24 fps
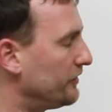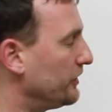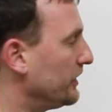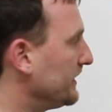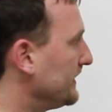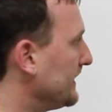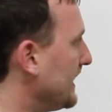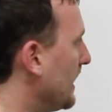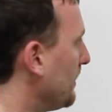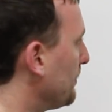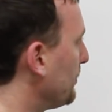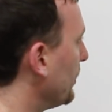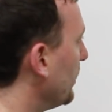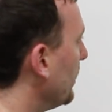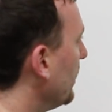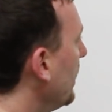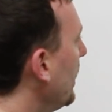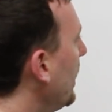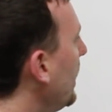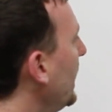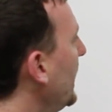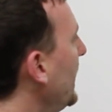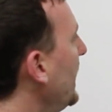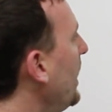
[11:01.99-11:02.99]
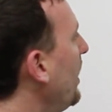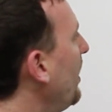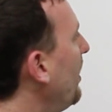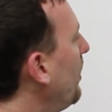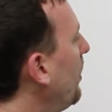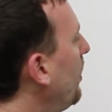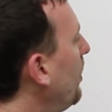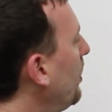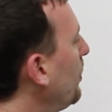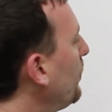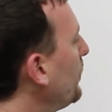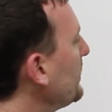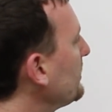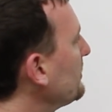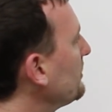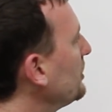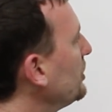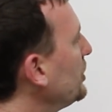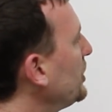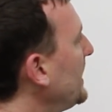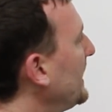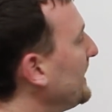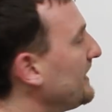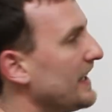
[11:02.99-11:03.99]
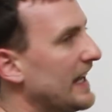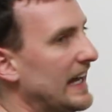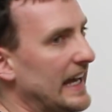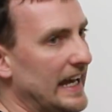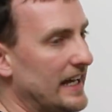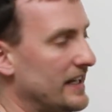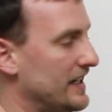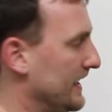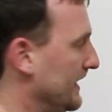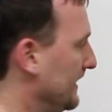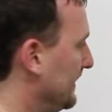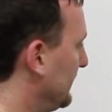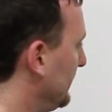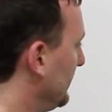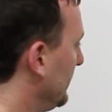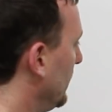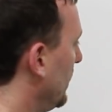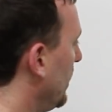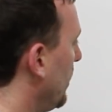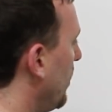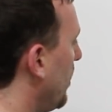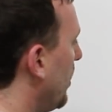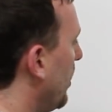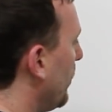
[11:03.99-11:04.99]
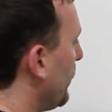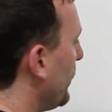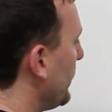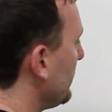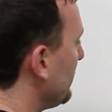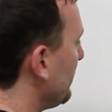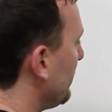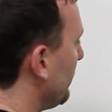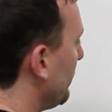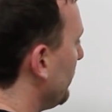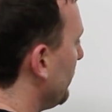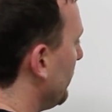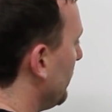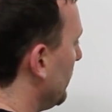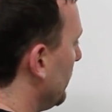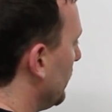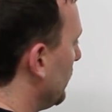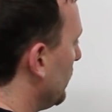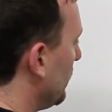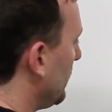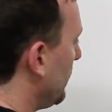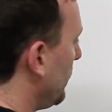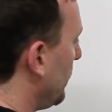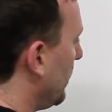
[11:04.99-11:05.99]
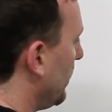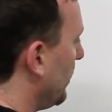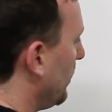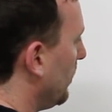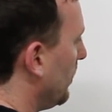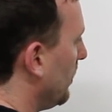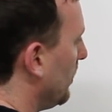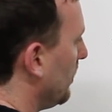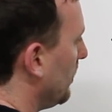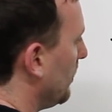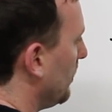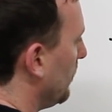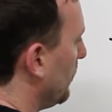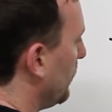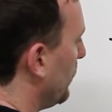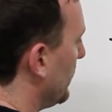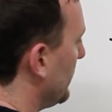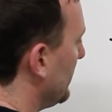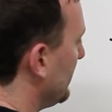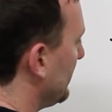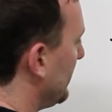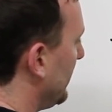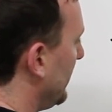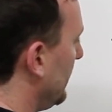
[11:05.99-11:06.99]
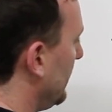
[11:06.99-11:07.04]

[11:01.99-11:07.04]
for example. Always look at the headings. Always look what is